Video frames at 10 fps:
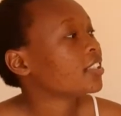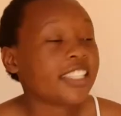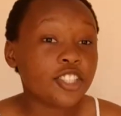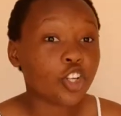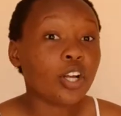
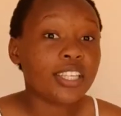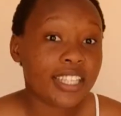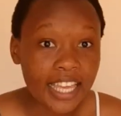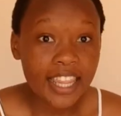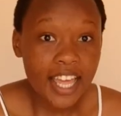Did y'all
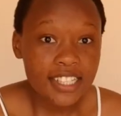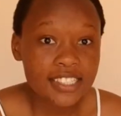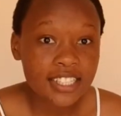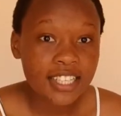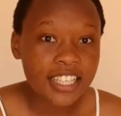hear that?
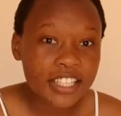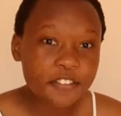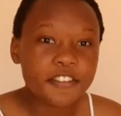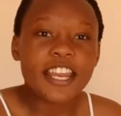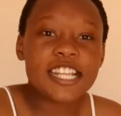He
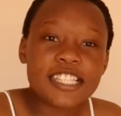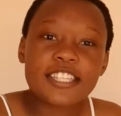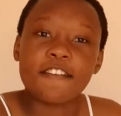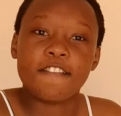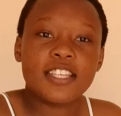even
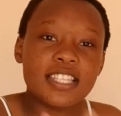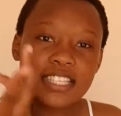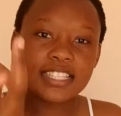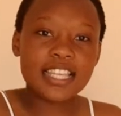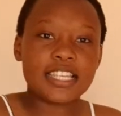ends the verse
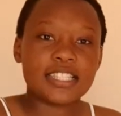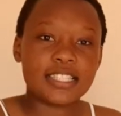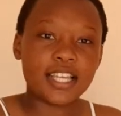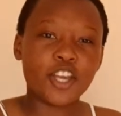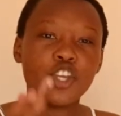and says,